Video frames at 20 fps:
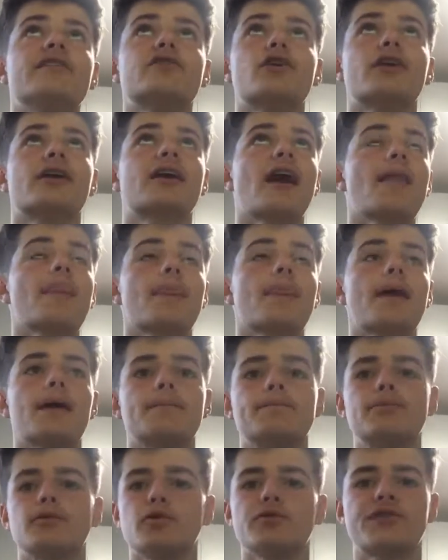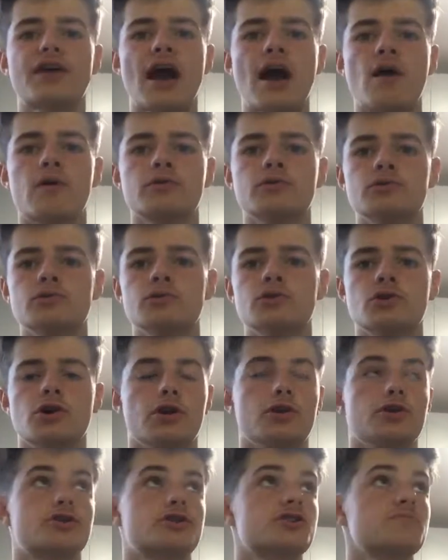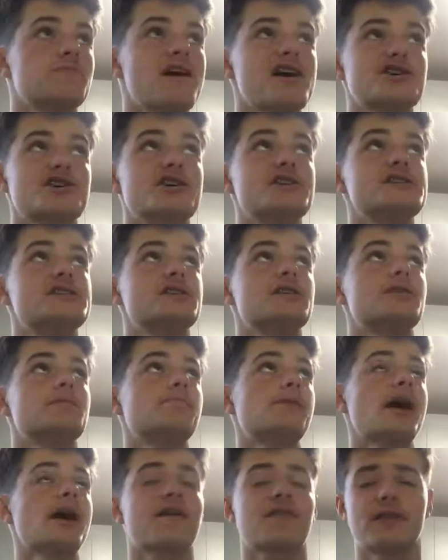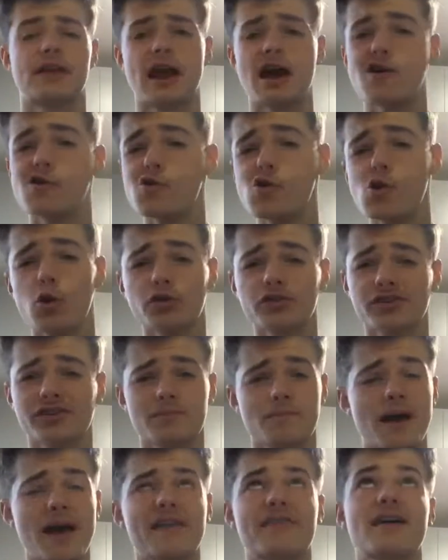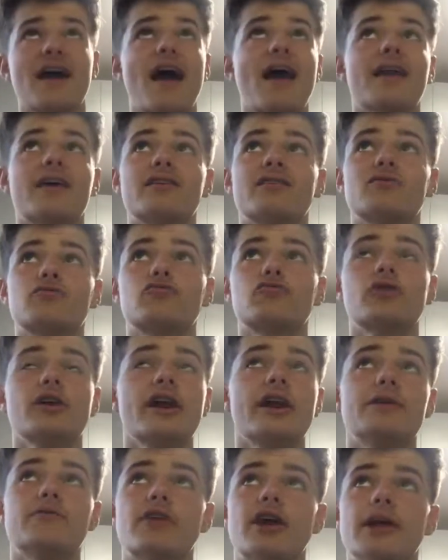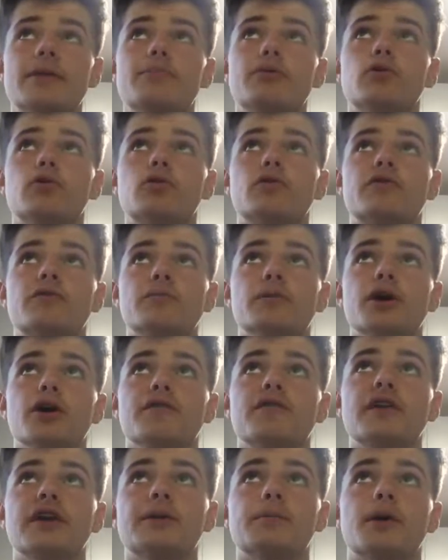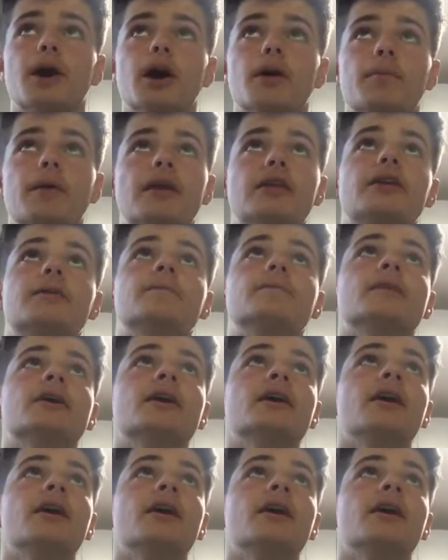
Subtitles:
He's got to get that ball down and smash it into the back of the net, or just a better header. It's really poor from Murphy, in my opinion.